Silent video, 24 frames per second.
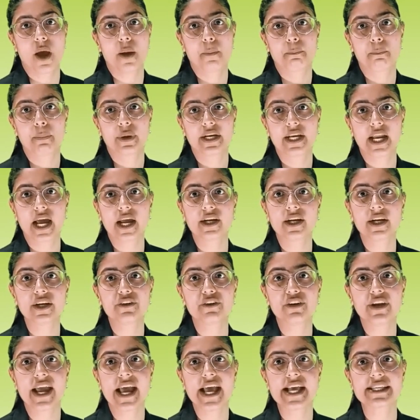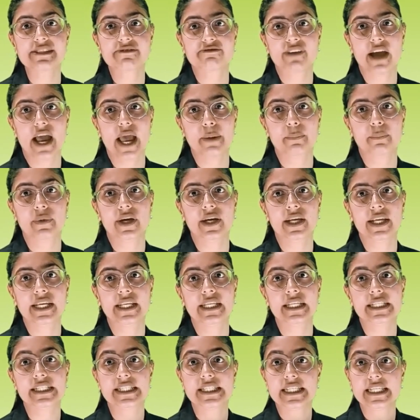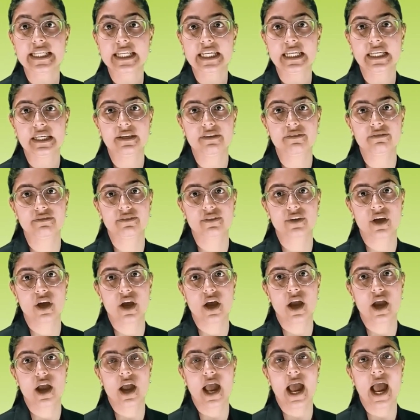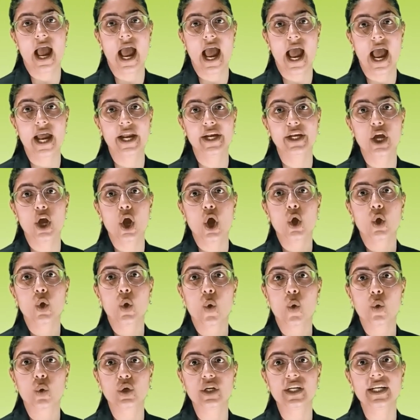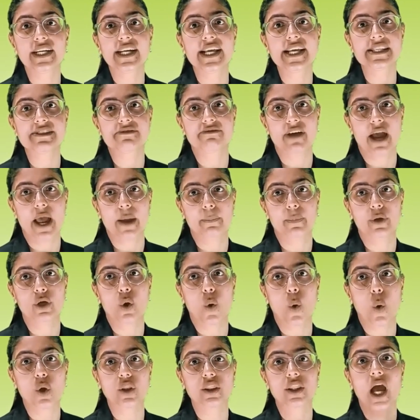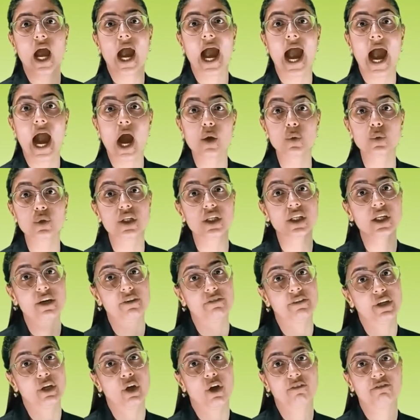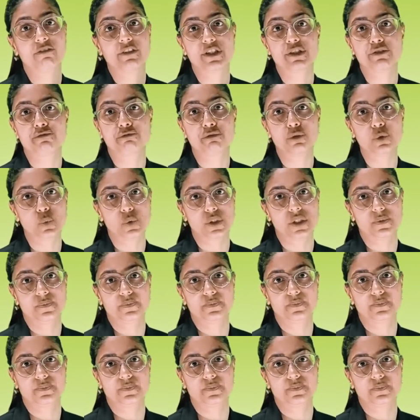Banana tree has fiber in its leaf and coconut has fiber on the outer covering of its fruit.